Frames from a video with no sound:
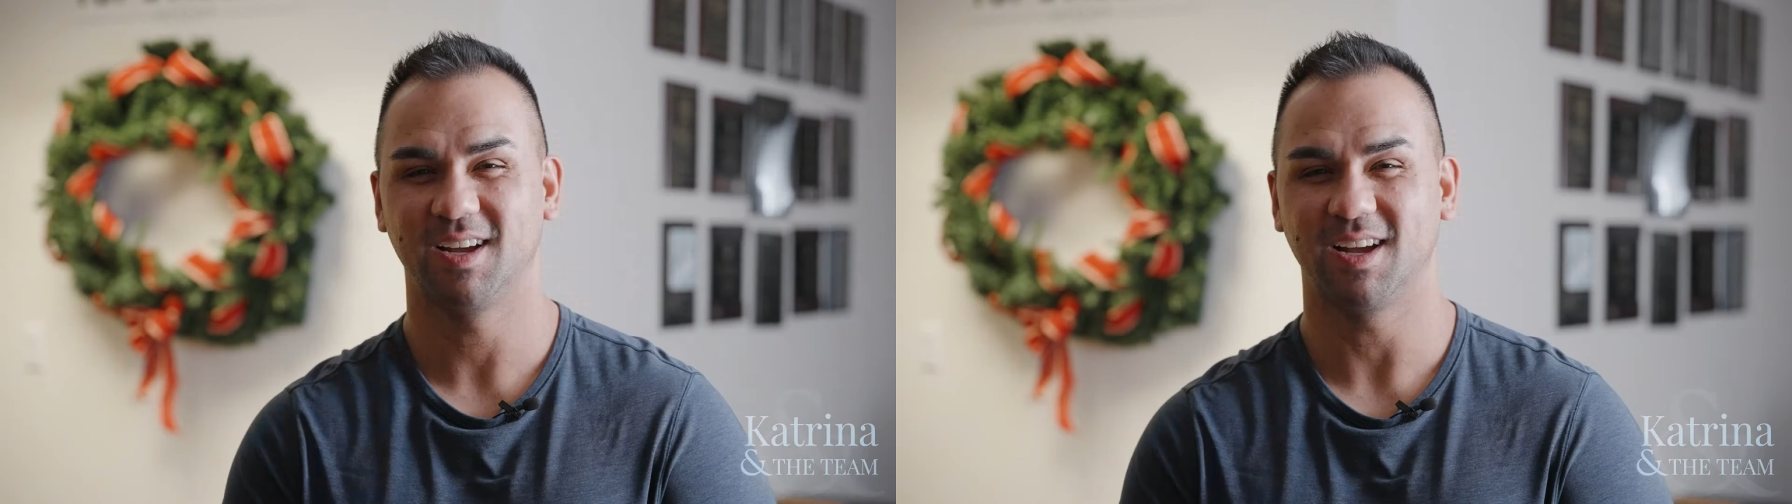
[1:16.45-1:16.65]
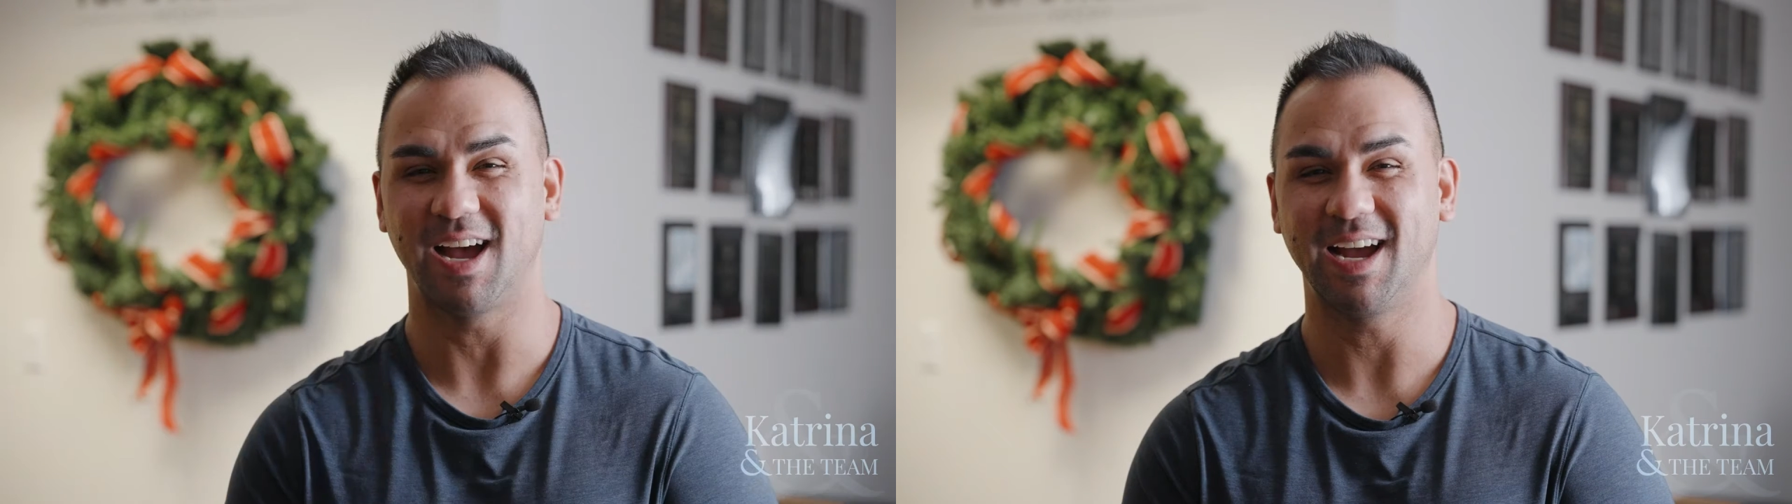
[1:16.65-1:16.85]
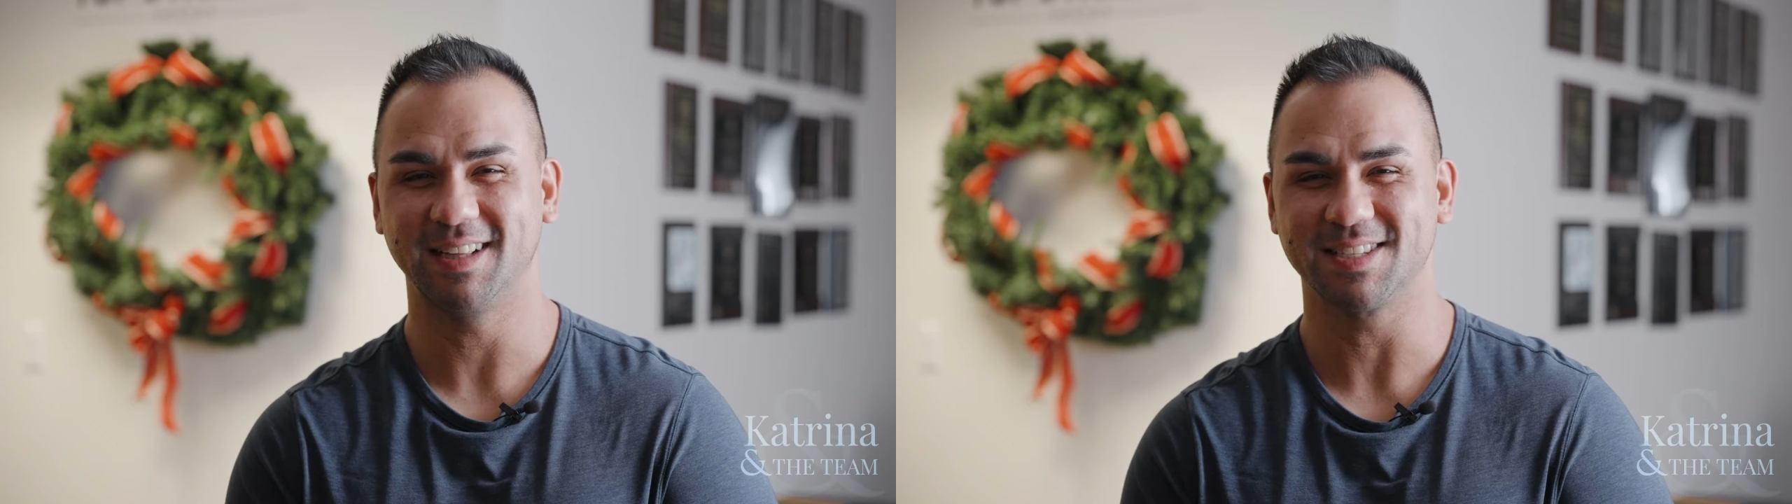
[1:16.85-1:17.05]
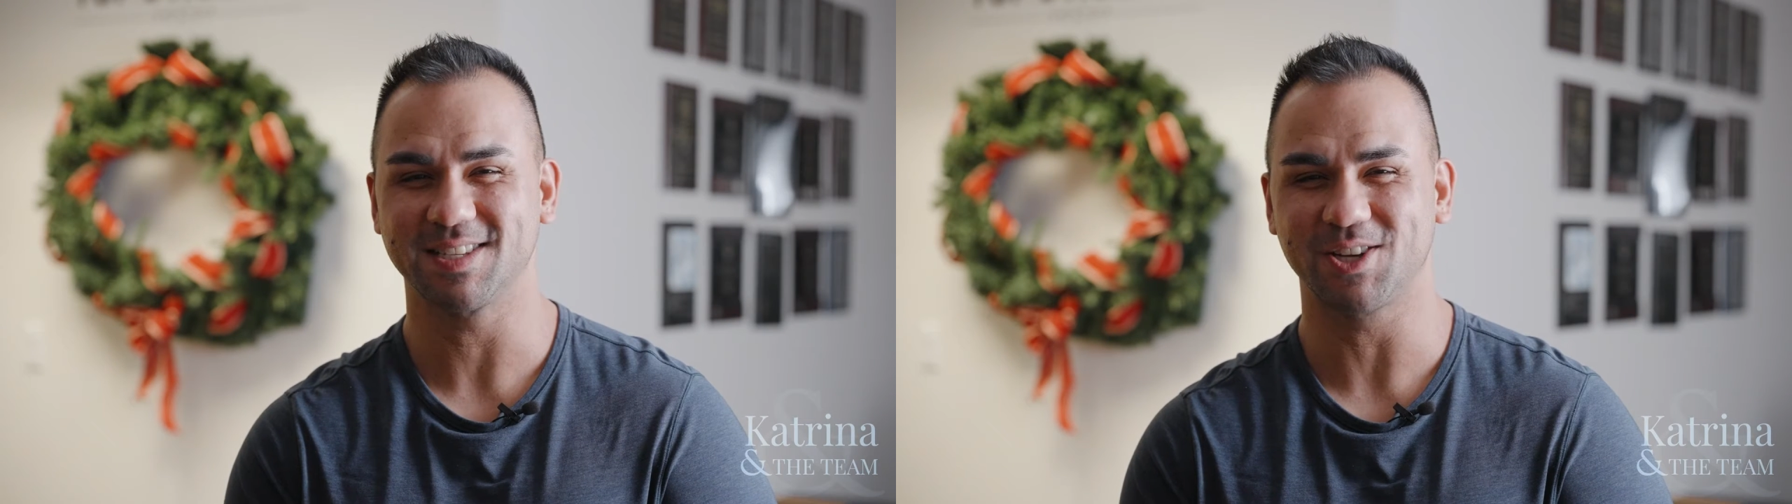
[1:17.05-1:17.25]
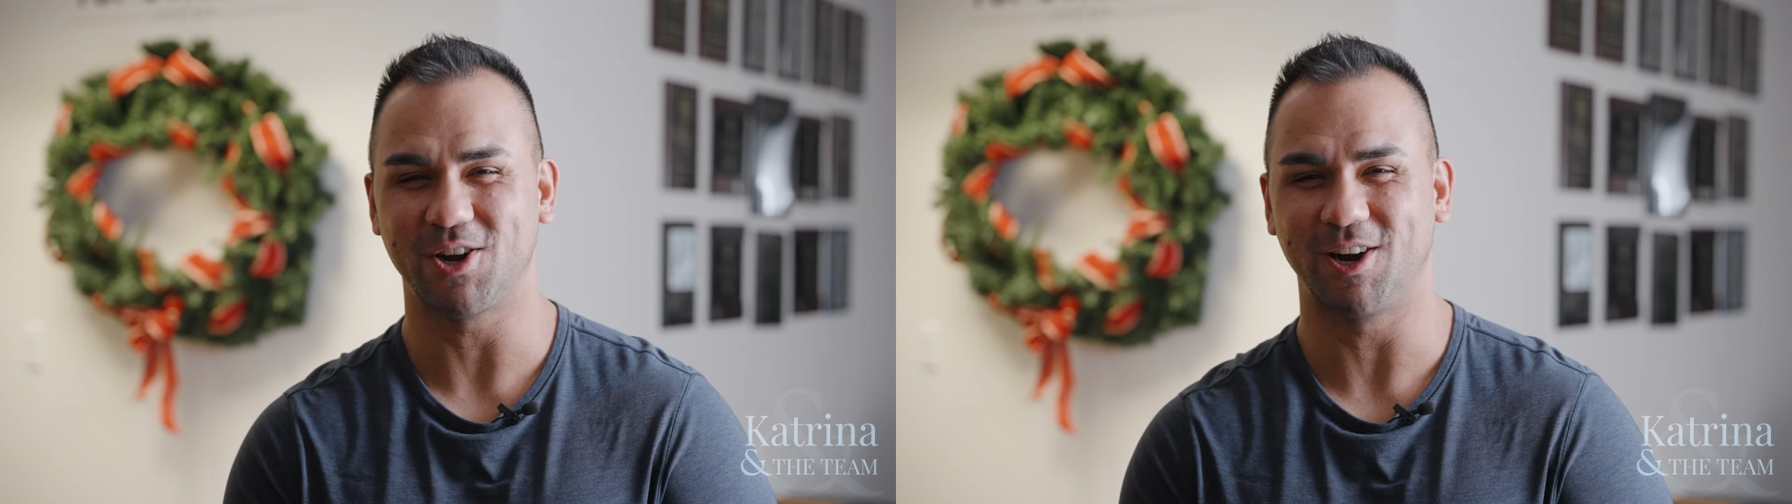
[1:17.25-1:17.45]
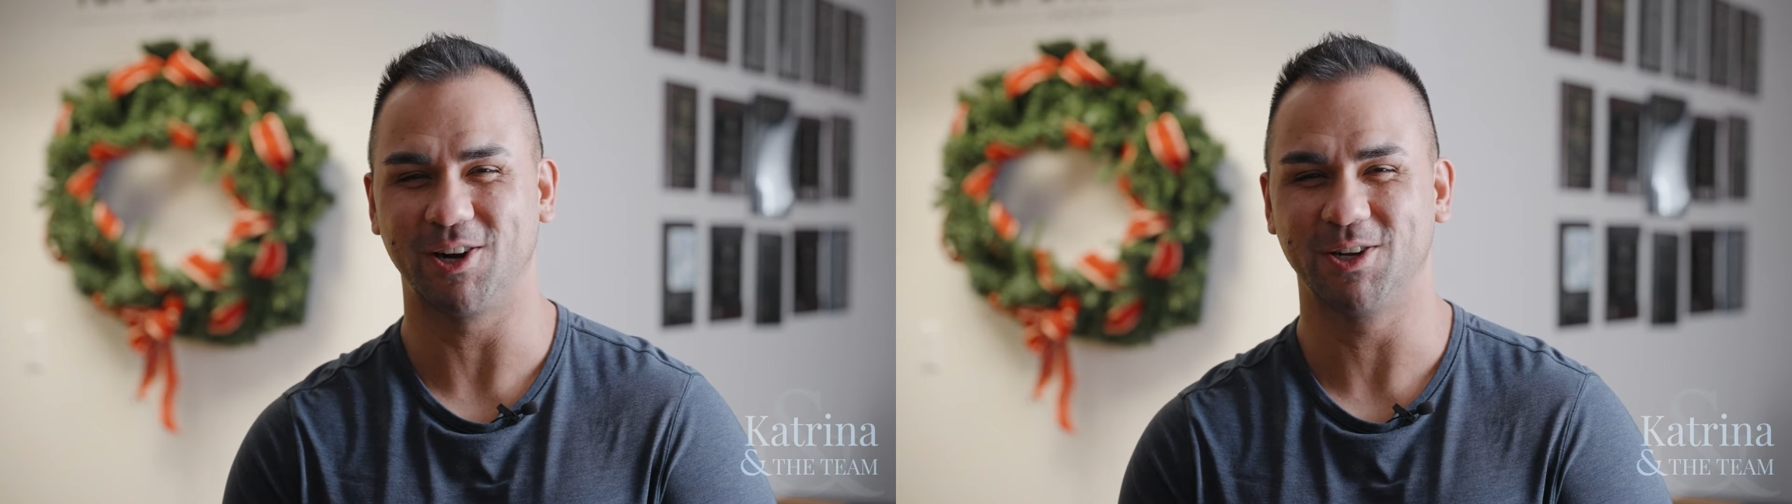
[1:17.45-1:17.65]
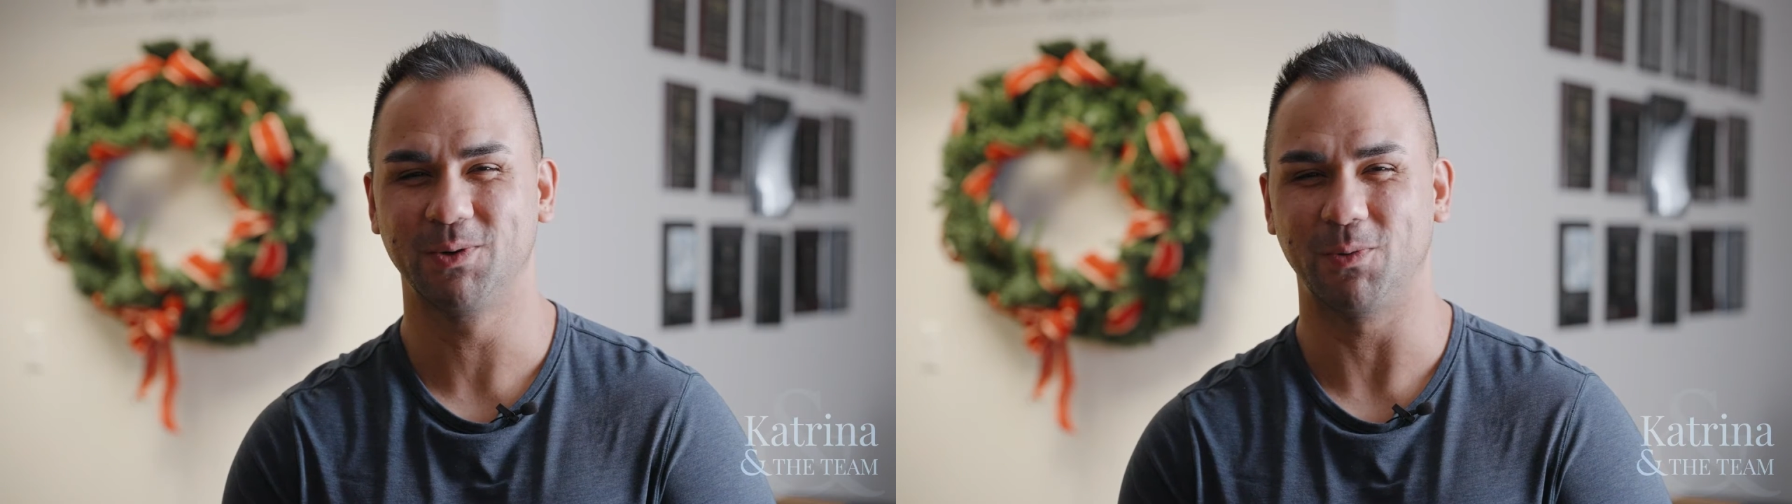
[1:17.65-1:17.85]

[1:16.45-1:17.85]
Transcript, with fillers: Hi, this is Carl.